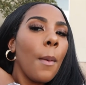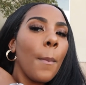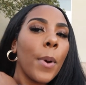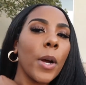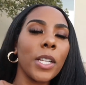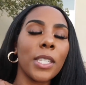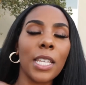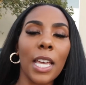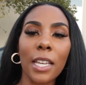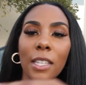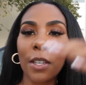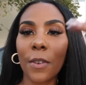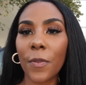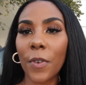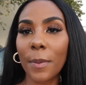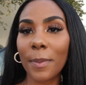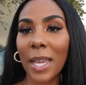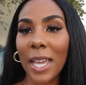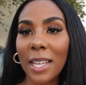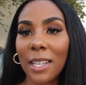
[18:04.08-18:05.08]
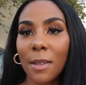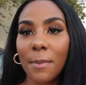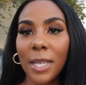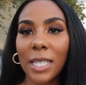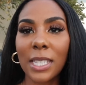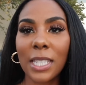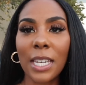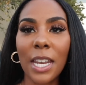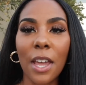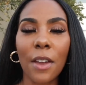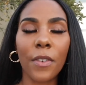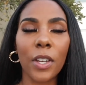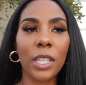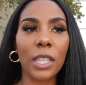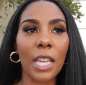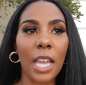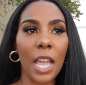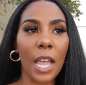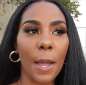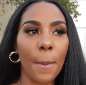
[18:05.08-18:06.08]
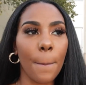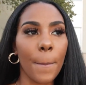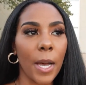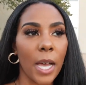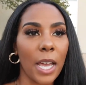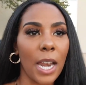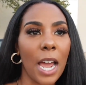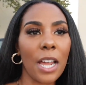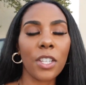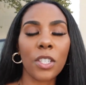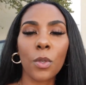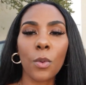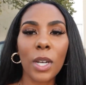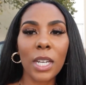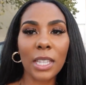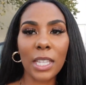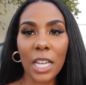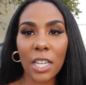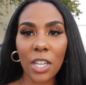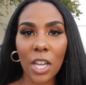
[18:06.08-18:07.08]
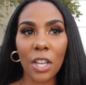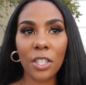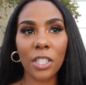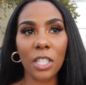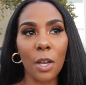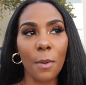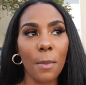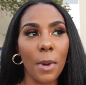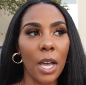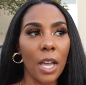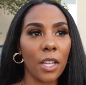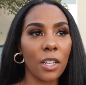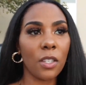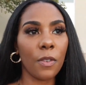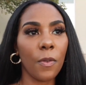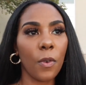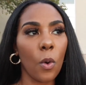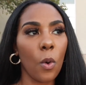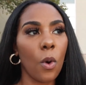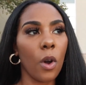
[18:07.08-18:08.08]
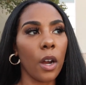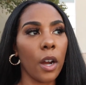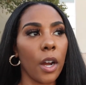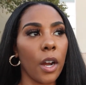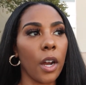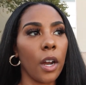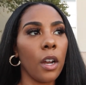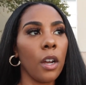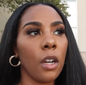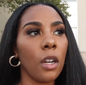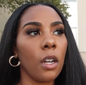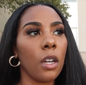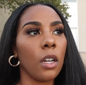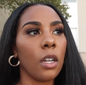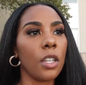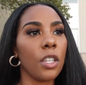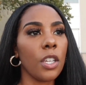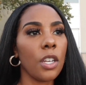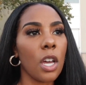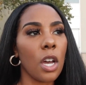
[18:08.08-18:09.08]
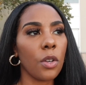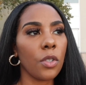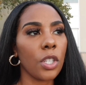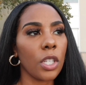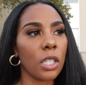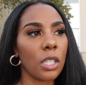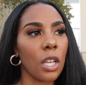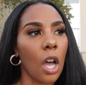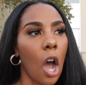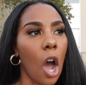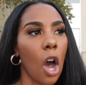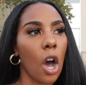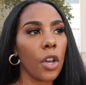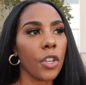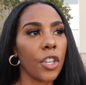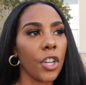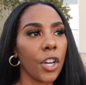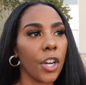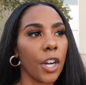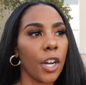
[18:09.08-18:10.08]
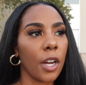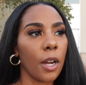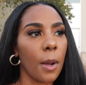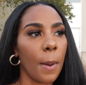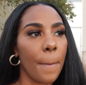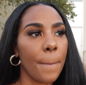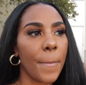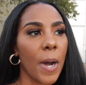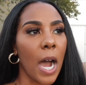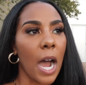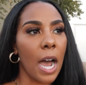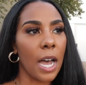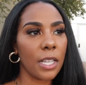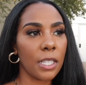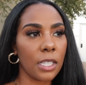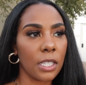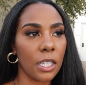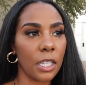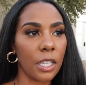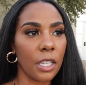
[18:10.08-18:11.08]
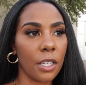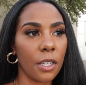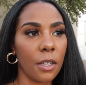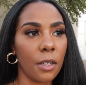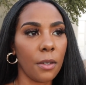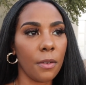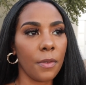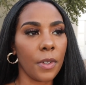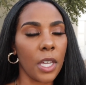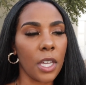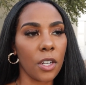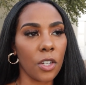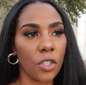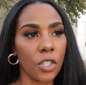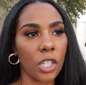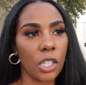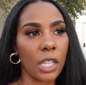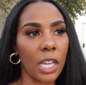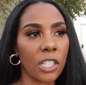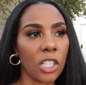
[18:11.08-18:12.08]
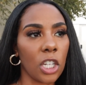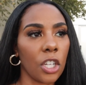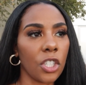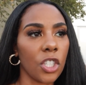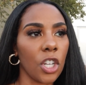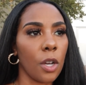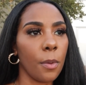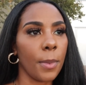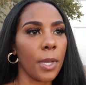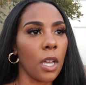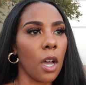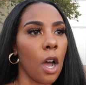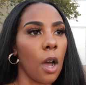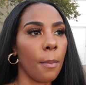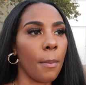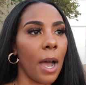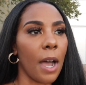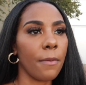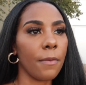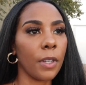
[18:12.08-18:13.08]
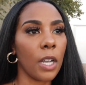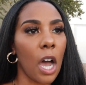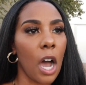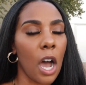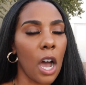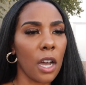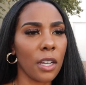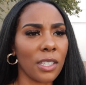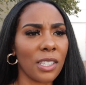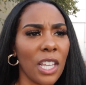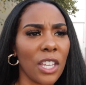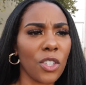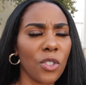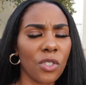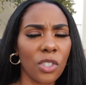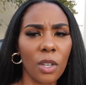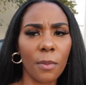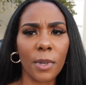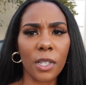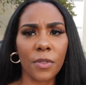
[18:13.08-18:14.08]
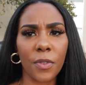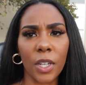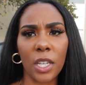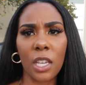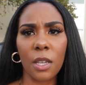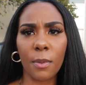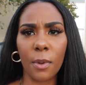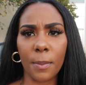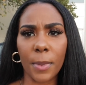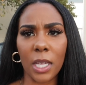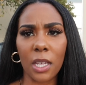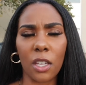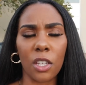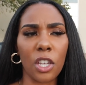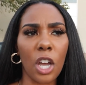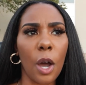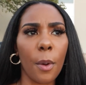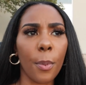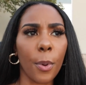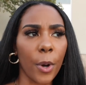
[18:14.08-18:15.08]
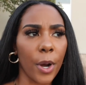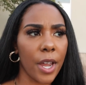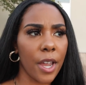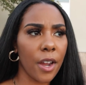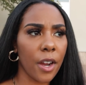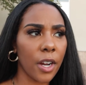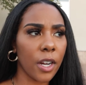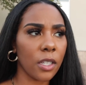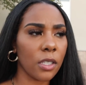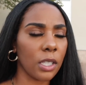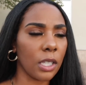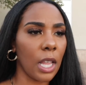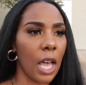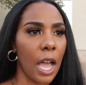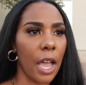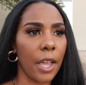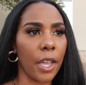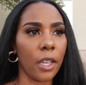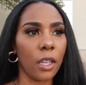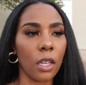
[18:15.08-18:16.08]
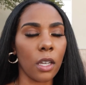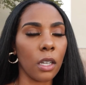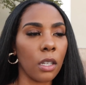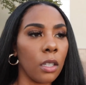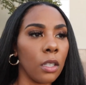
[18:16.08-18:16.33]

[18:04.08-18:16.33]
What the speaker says: protected from the elements and everything. But I just want to thank y'all so much for, you know, just all your positive energy that y'all show me on my vlogs. Thank you so much for keeping me in y'all prayers. Like,